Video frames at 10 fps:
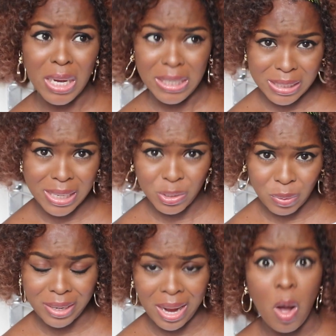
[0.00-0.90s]
insides
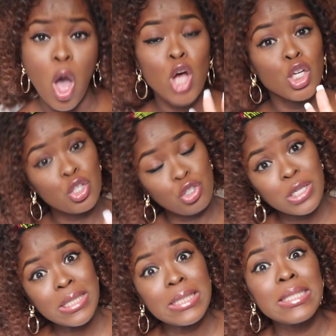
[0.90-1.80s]
right now. So
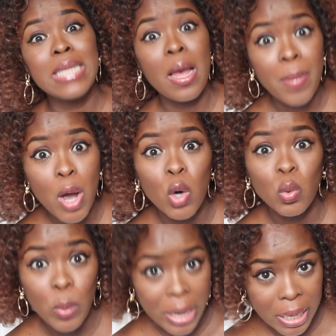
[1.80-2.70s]
just step
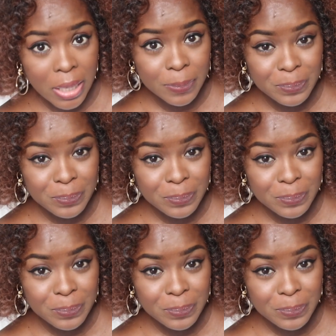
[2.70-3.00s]
away.